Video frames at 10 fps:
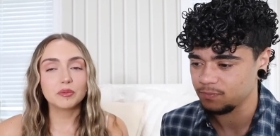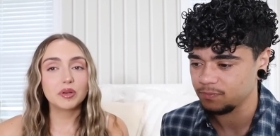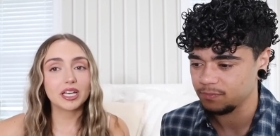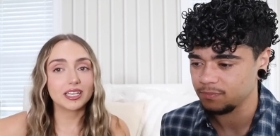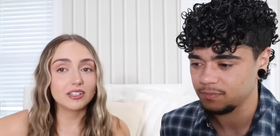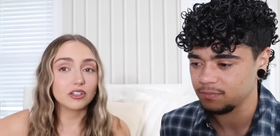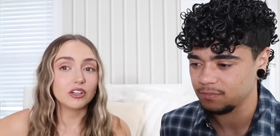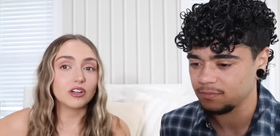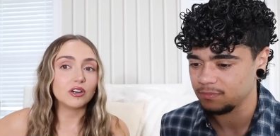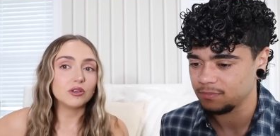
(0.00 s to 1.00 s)
Speaker 1: with Piggy
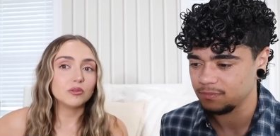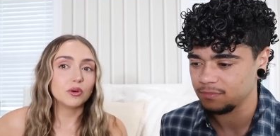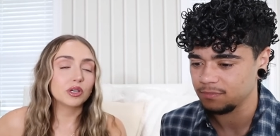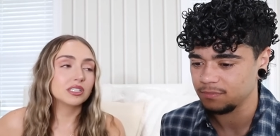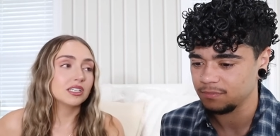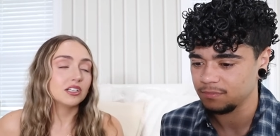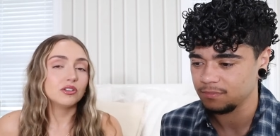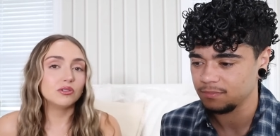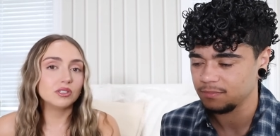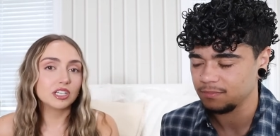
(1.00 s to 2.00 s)
Girl. We'll
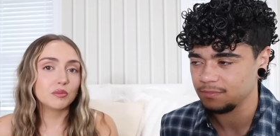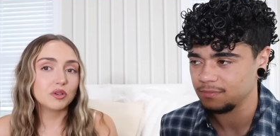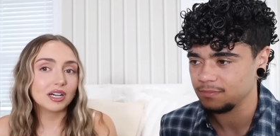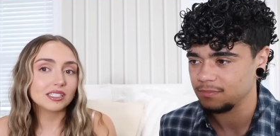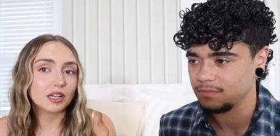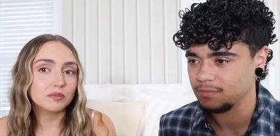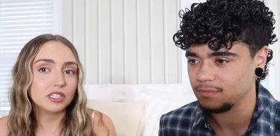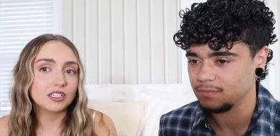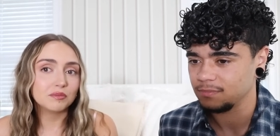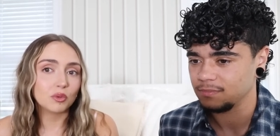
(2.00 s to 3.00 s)
continue to keep you guys
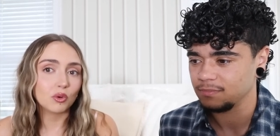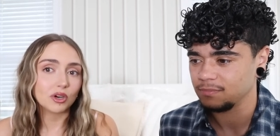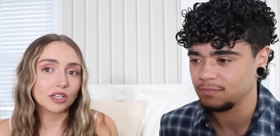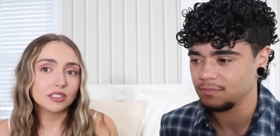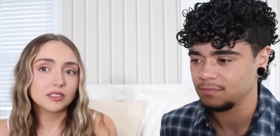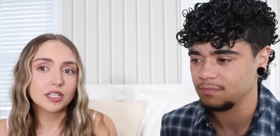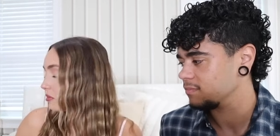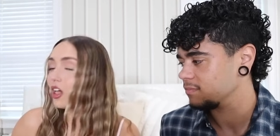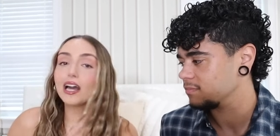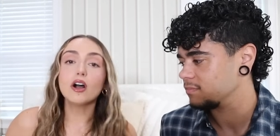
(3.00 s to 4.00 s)
updated more.
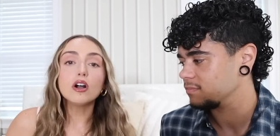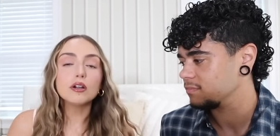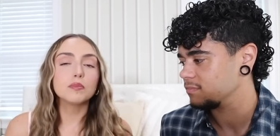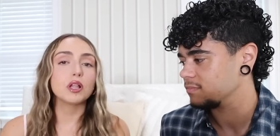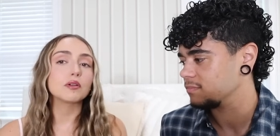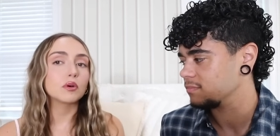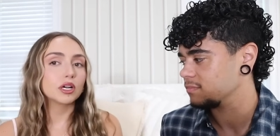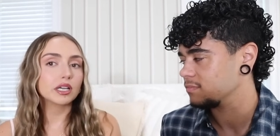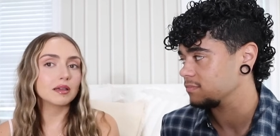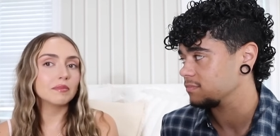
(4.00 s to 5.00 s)
I'm glad all her blood
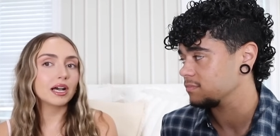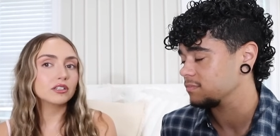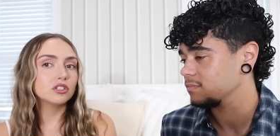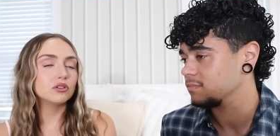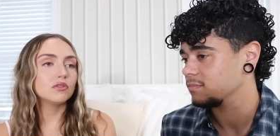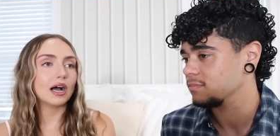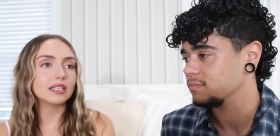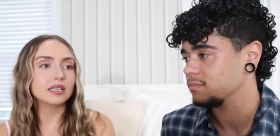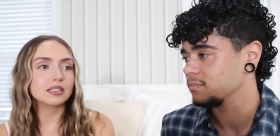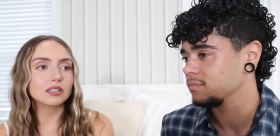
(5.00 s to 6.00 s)
work came back too.
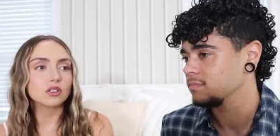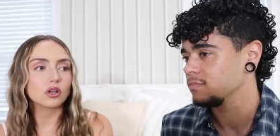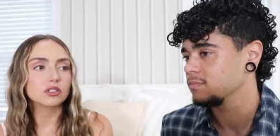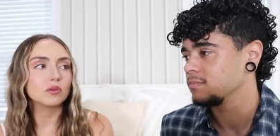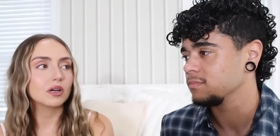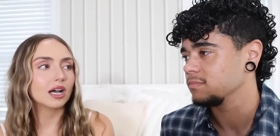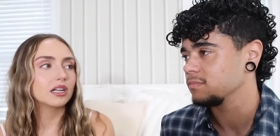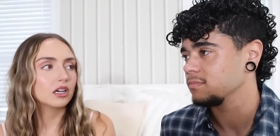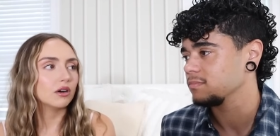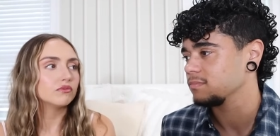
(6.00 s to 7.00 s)
I think that's also what
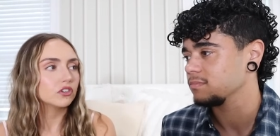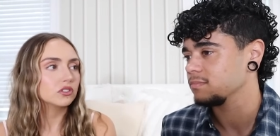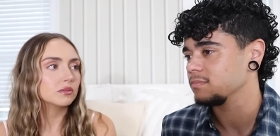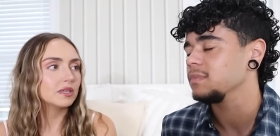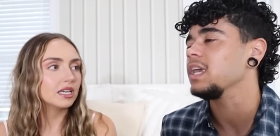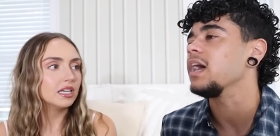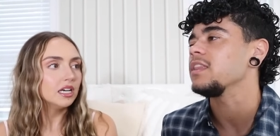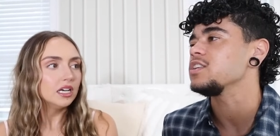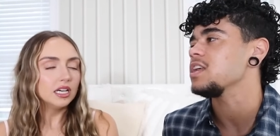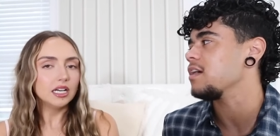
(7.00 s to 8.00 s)
kind of comforts me. Yeah,
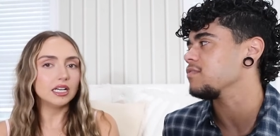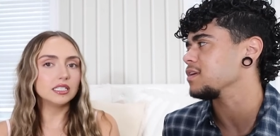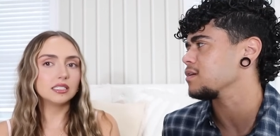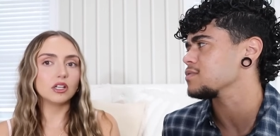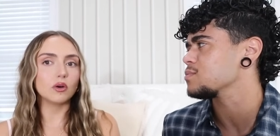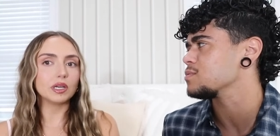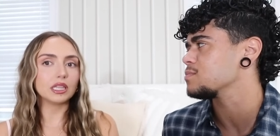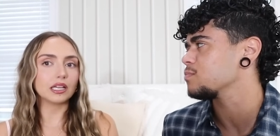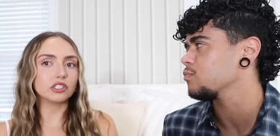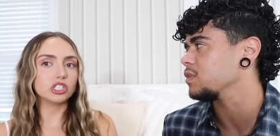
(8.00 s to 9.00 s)
that everything is knowing
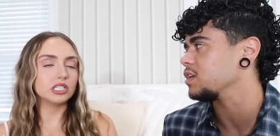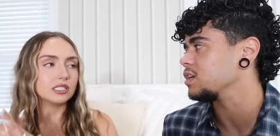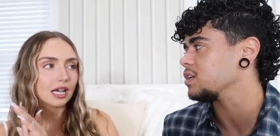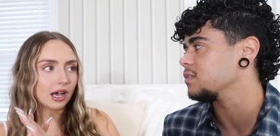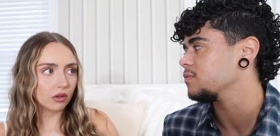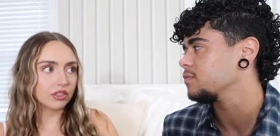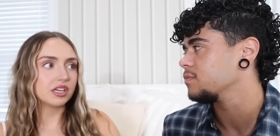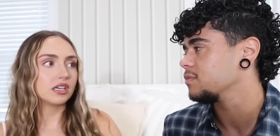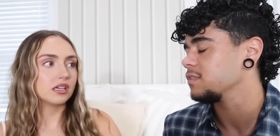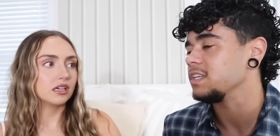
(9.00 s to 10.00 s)
is like really she is good.
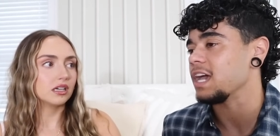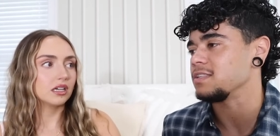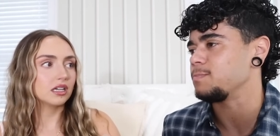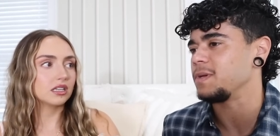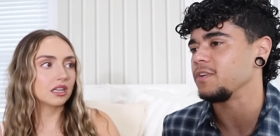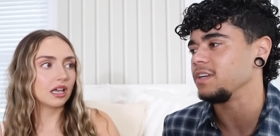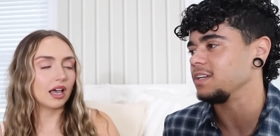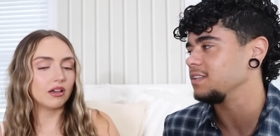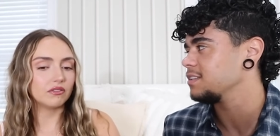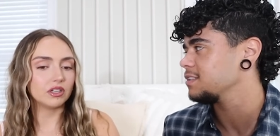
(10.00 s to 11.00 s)
healthy. Yes,
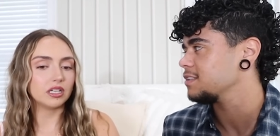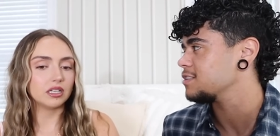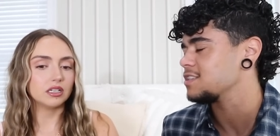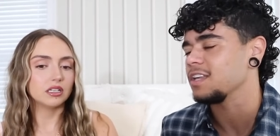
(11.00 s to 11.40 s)
period. every there's